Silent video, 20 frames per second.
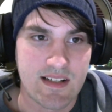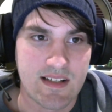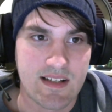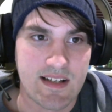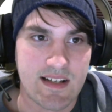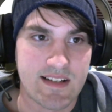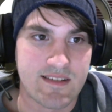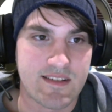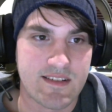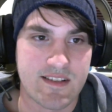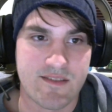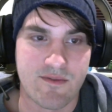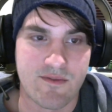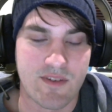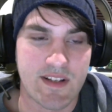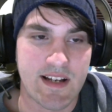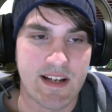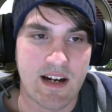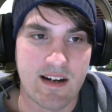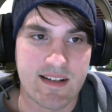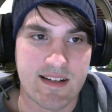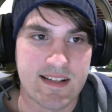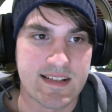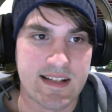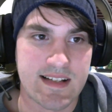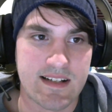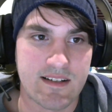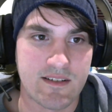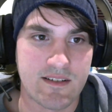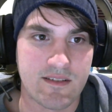it's just really hard to
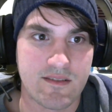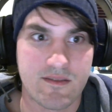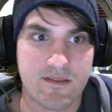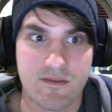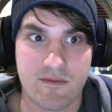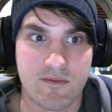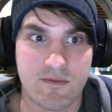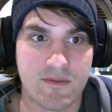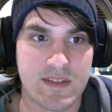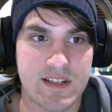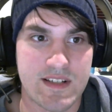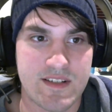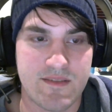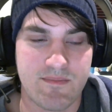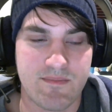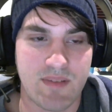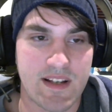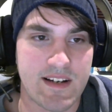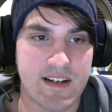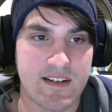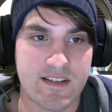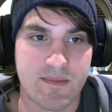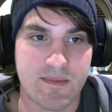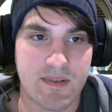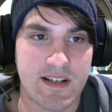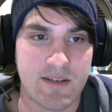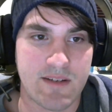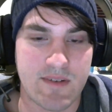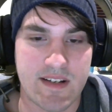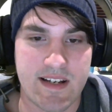tell which player is
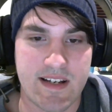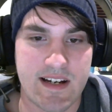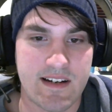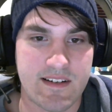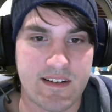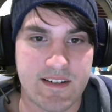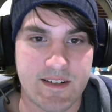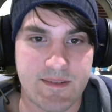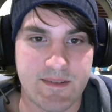playing what character?